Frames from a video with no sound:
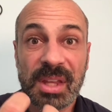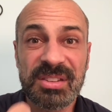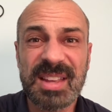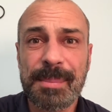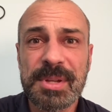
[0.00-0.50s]

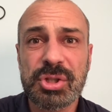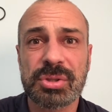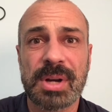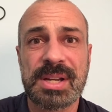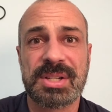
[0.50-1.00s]

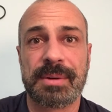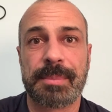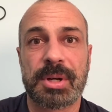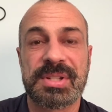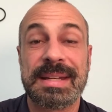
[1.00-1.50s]
demonstration of
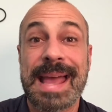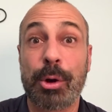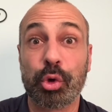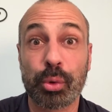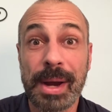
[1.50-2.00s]
mercy.
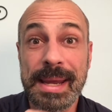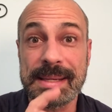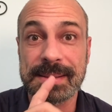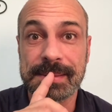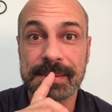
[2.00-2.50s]
Now,
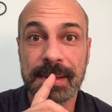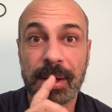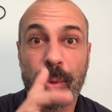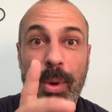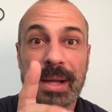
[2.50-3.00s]
grace,
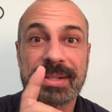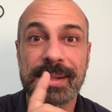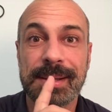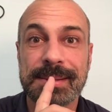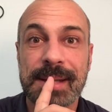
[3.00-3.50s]
watch
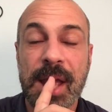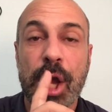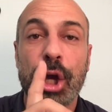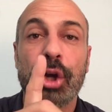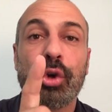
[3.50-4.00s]
this.
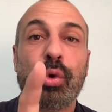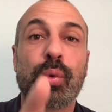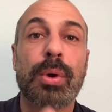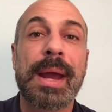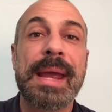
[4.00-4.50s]

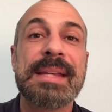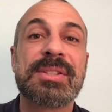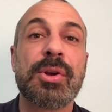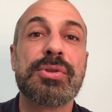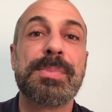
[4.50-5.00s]
Grace
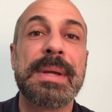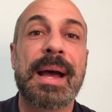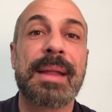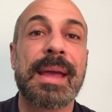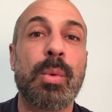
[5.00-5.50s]
goes
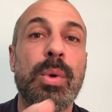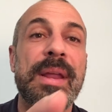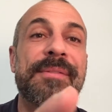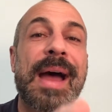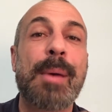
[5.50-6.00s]
beyond that. What
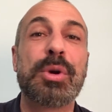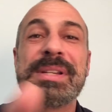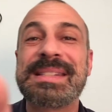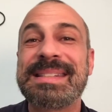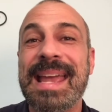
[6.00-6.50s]
if I were to
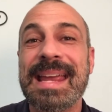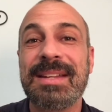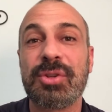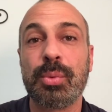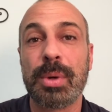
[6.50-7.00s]
say
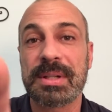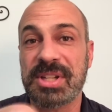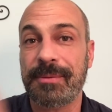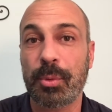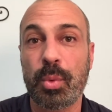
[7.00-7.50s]
to
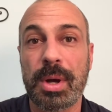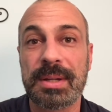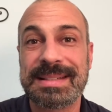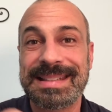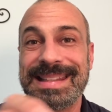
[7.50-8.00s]
whichever
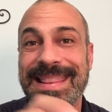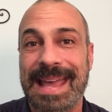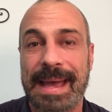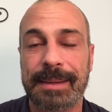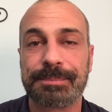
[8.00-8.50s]
one did
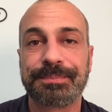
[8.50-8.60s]
that,